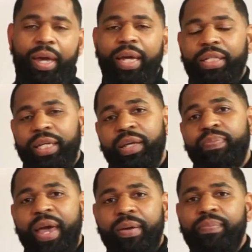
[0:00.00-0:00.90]
and then get
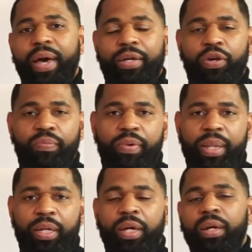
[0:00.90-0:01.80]
paid back your
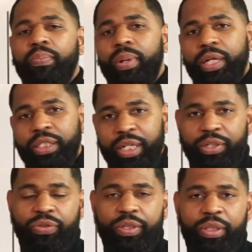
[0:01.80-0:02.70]
money plus
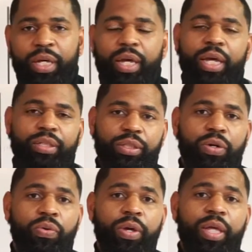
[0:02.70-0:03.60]
interest. And
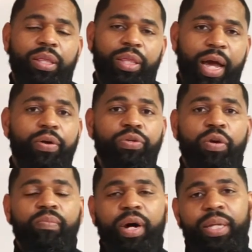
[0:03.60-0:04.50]
so now your
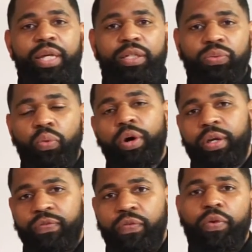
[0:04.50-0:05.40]
money is
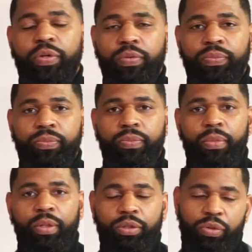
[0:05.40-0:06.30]
working for you.
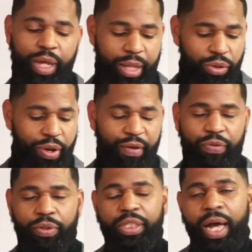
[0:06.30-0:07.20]
So now you have
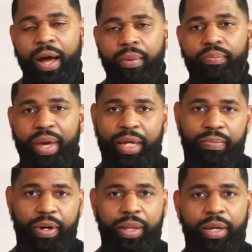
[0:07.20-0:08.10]
your job making
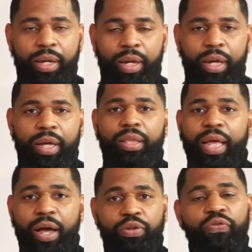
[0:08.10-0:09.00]
money.
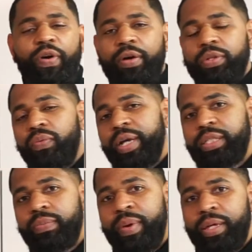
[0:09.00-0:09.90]
Now you found a way
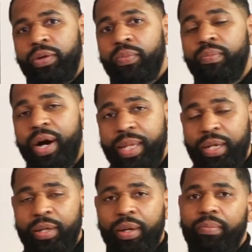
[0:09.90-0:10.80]
to make your money
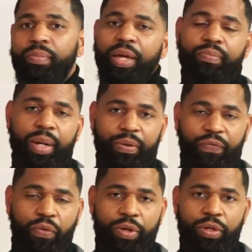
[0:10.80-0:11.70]
make money
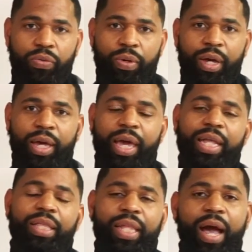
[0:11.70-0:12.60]
for you
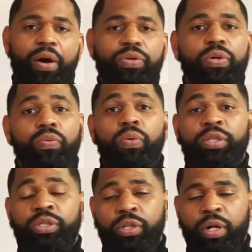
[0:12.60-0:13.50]
and now you're
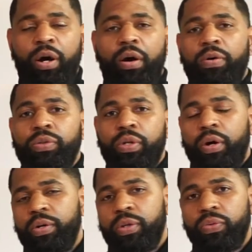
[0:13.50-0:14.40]
what you're called you're
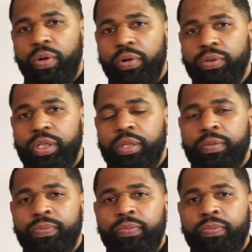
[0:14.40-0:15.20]
on the road to